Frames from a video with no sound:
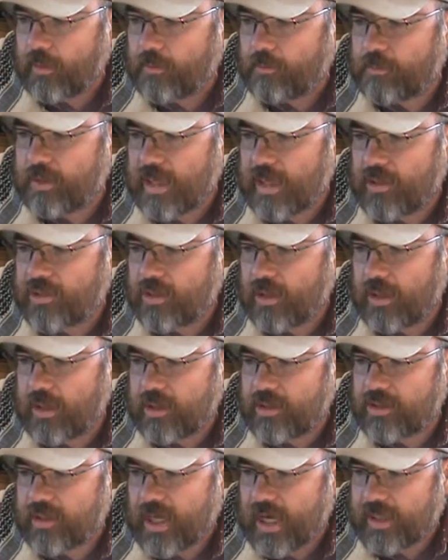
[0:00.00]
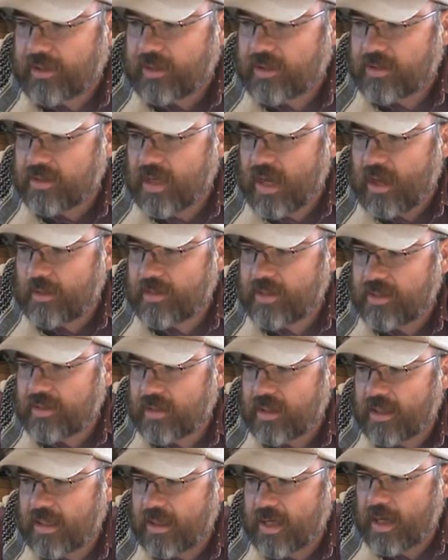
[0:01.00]
Be sure to check the Zombies
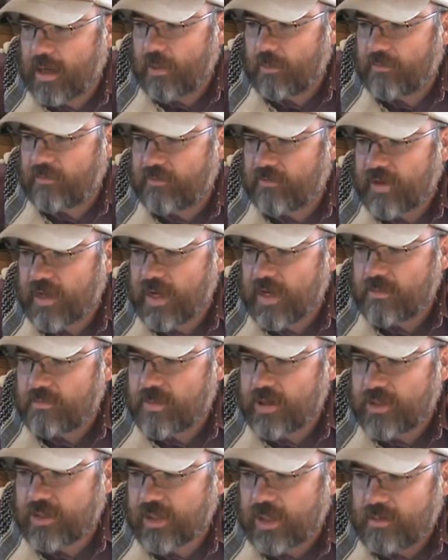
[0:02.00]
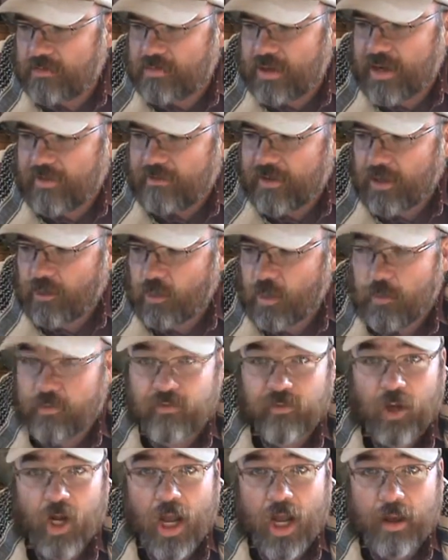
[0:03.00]
That Help Feed Michigan Benefit Group
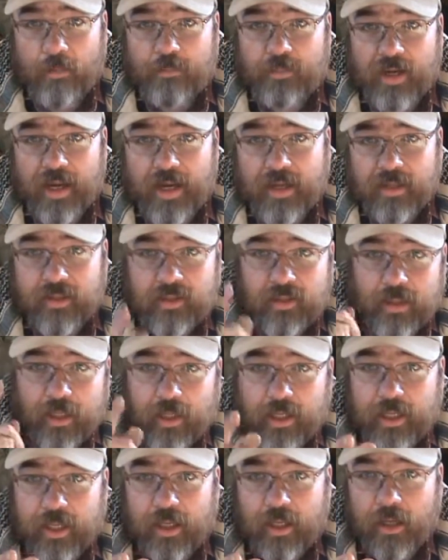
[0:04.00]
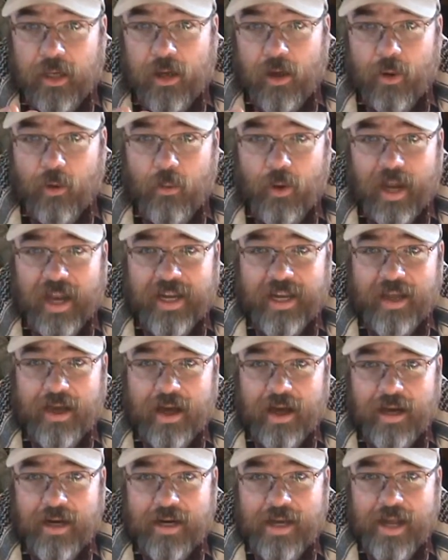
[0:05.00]
for updates. There you go. I
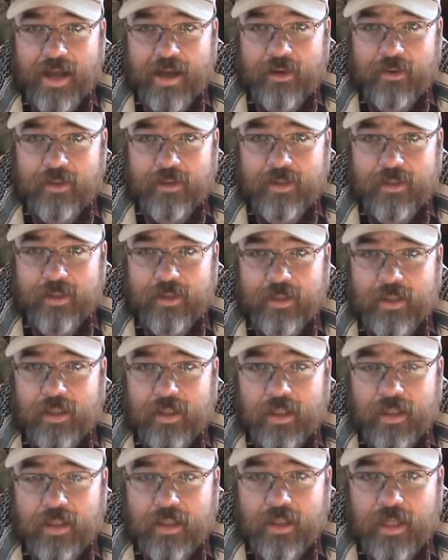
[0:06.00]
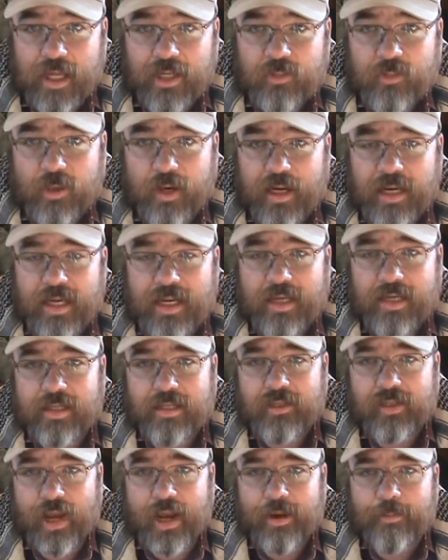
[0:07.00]
got it out. That's what I needed to
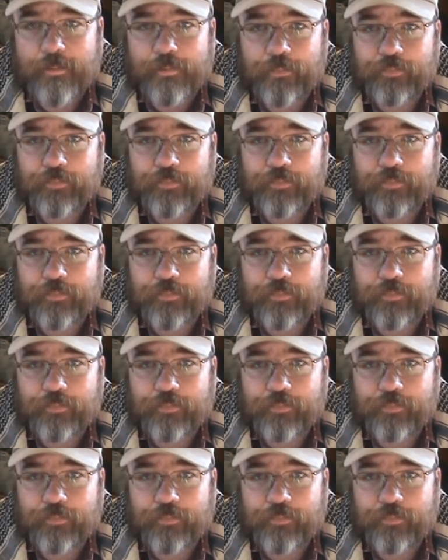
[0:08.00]
say.